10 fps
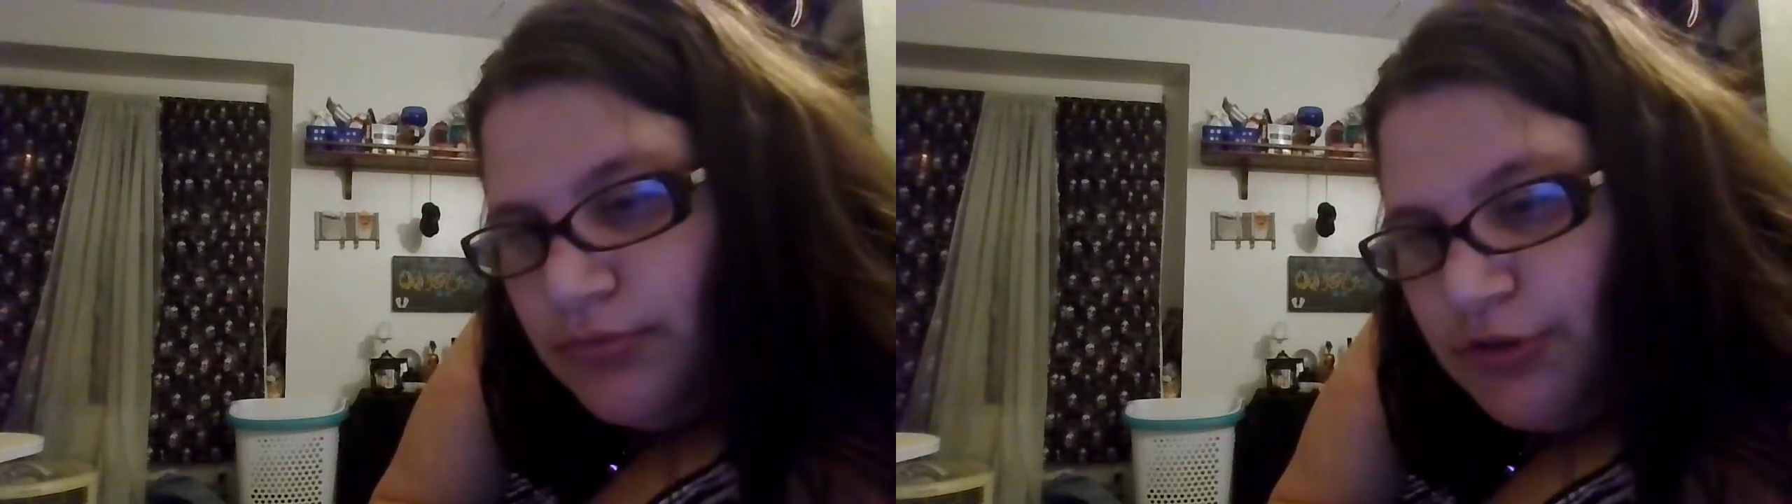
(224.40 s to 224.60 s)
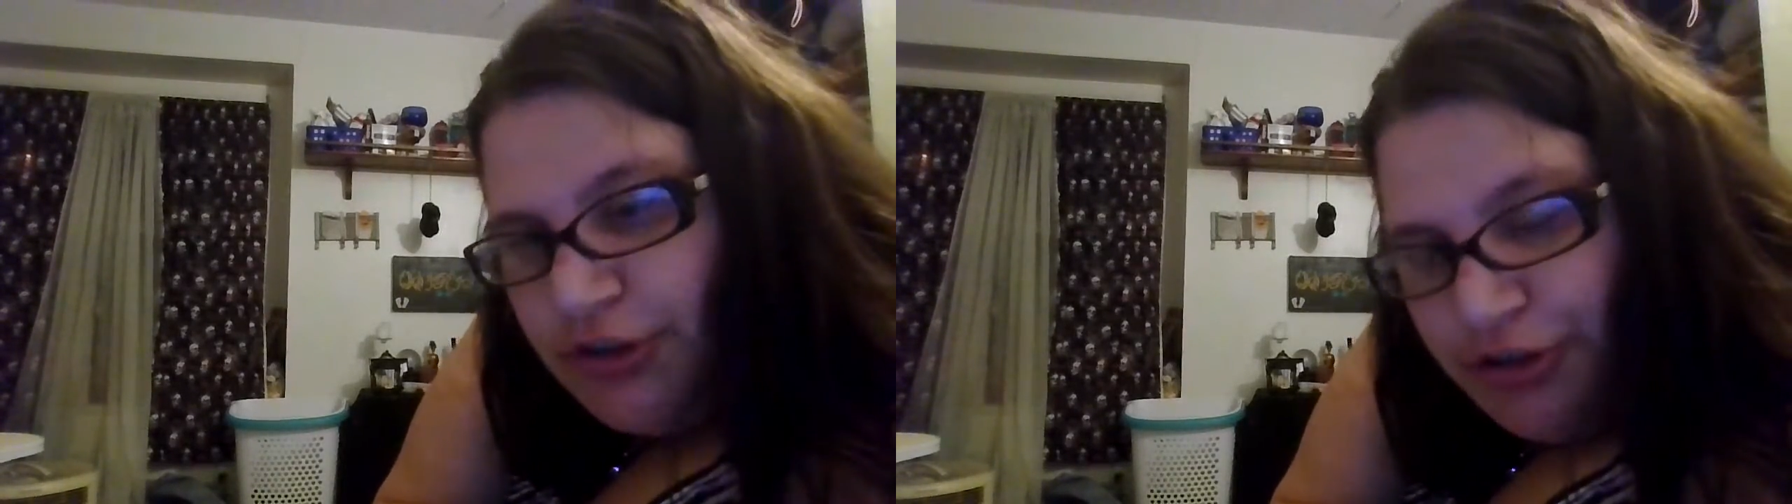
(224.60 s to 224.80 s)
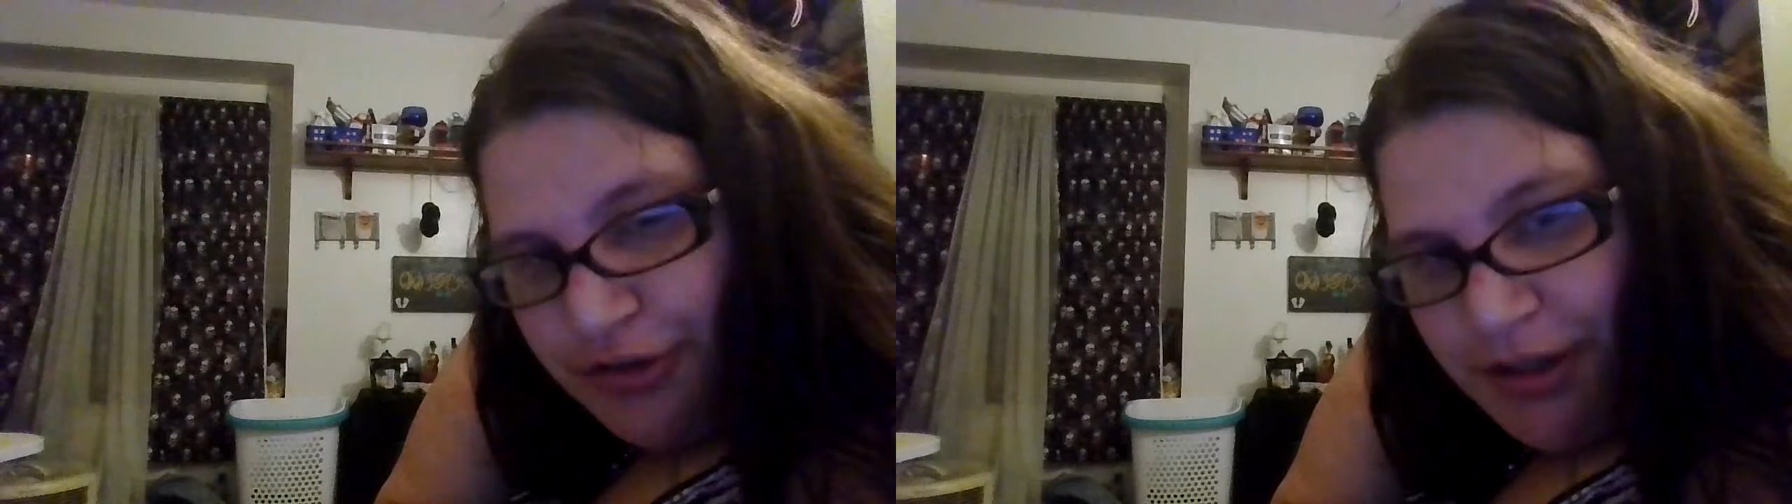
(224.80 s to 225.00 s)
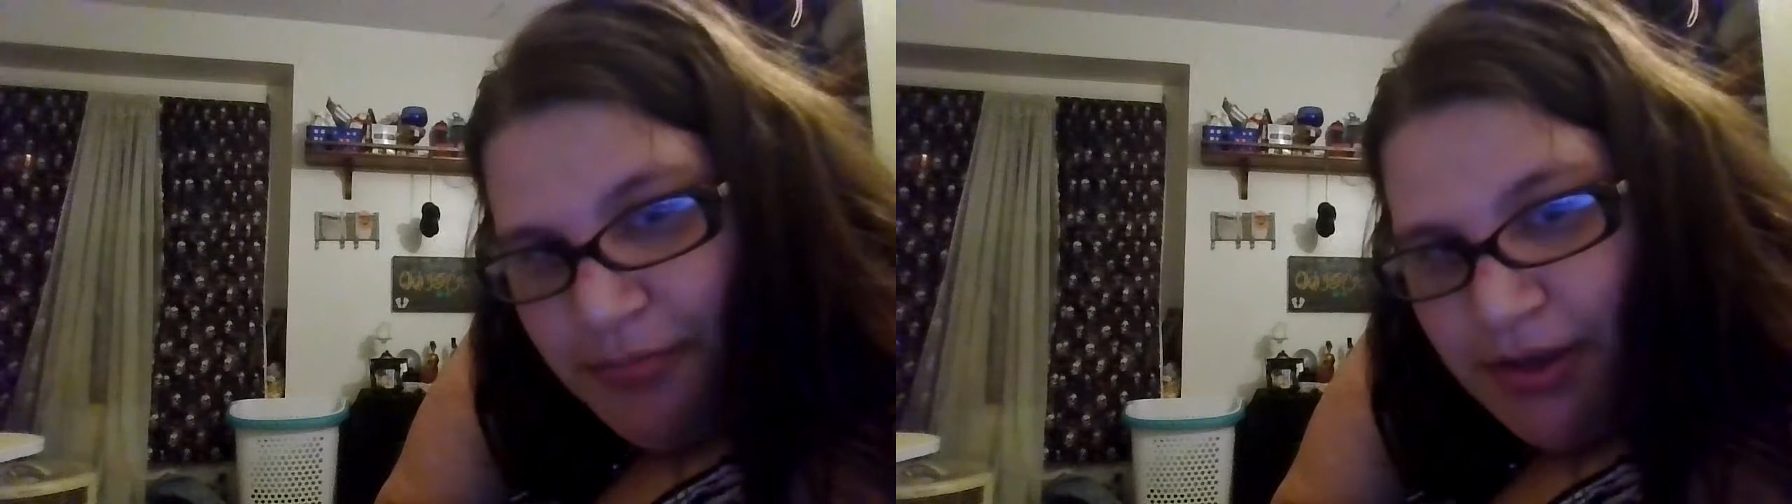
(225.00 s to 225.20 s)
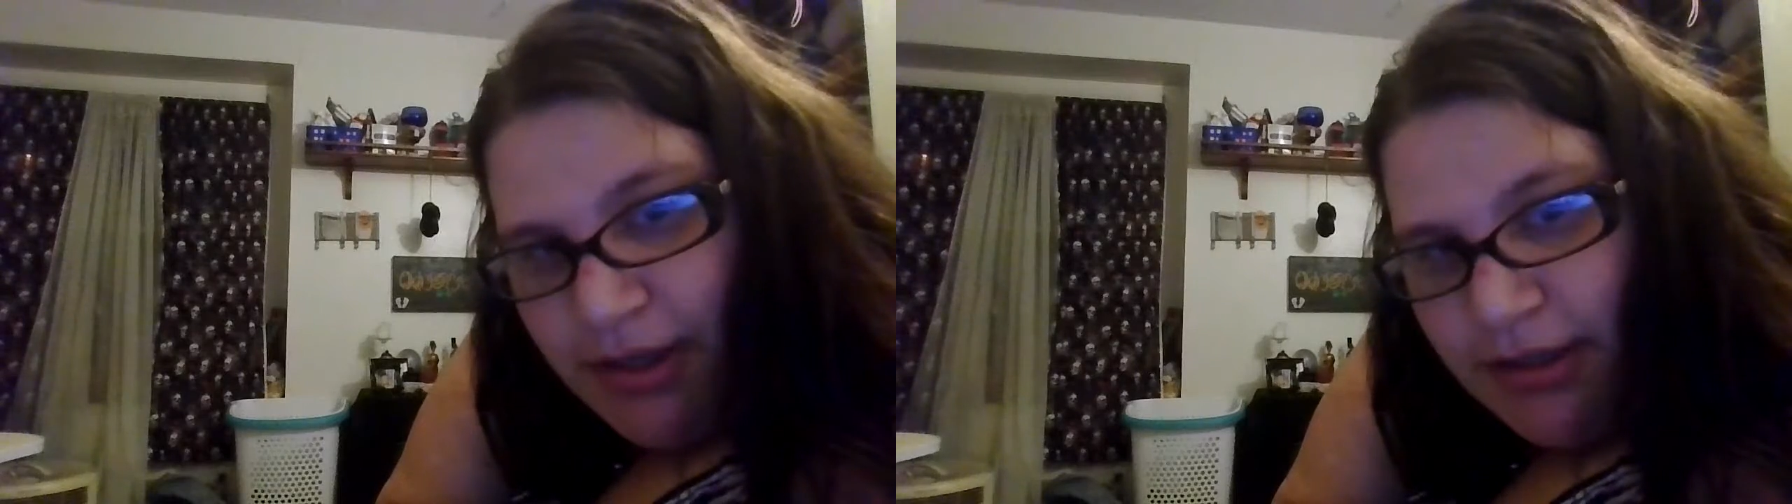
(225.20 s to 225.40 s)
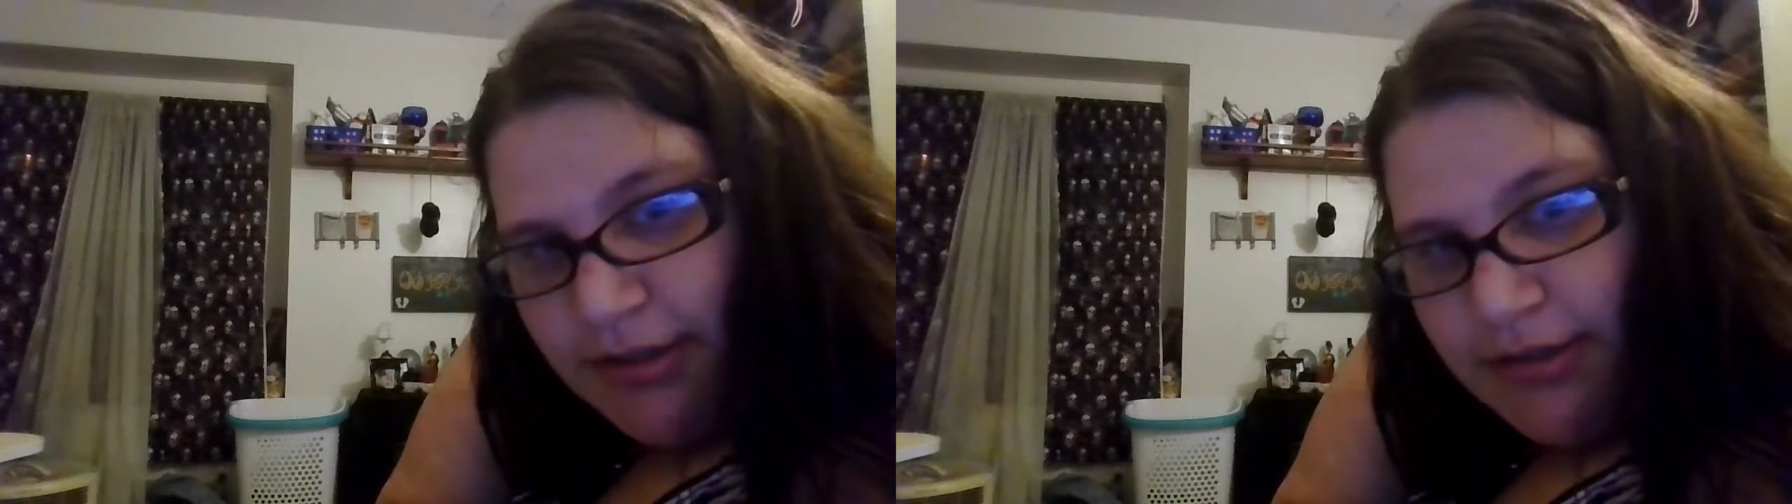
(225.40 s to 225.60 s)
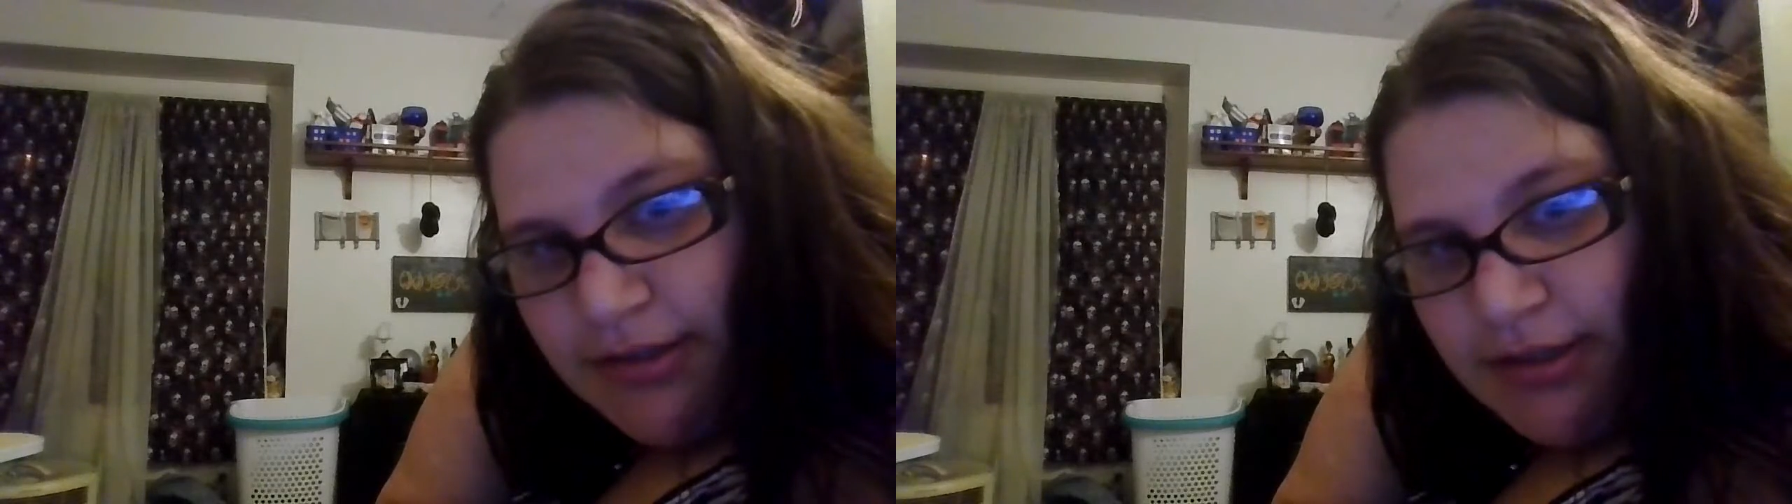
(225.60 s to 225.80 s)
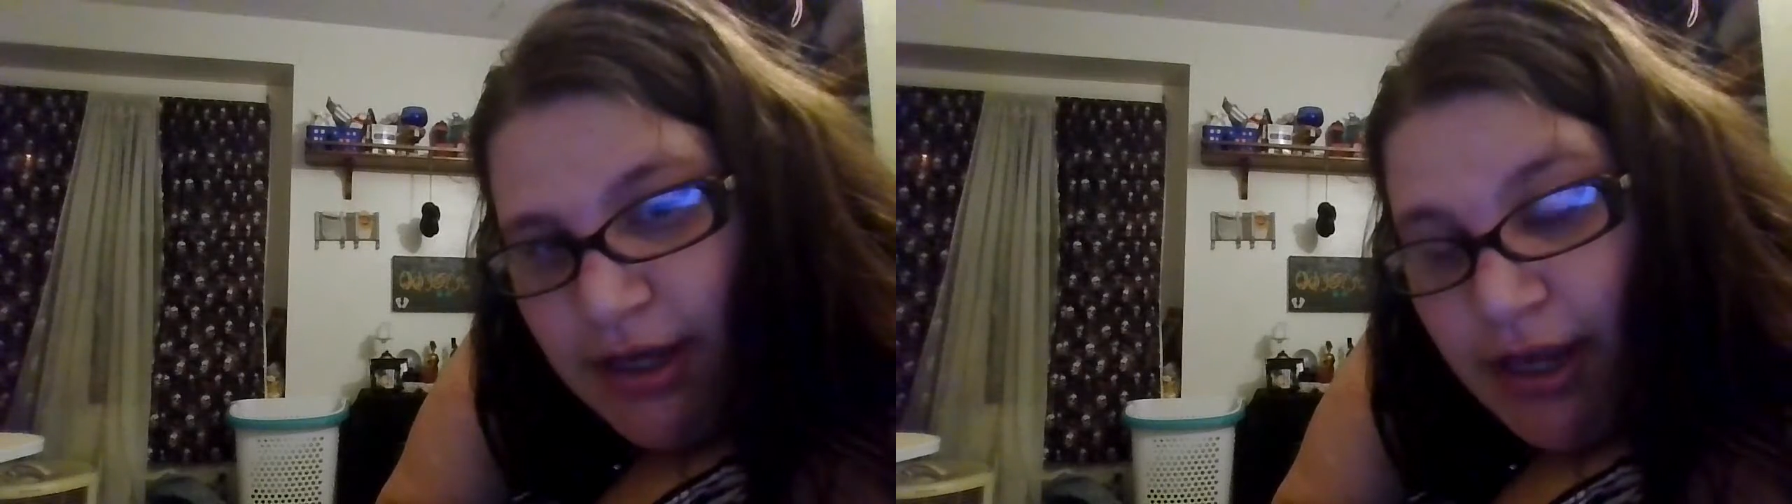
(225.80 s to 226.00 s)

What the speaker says: string beans,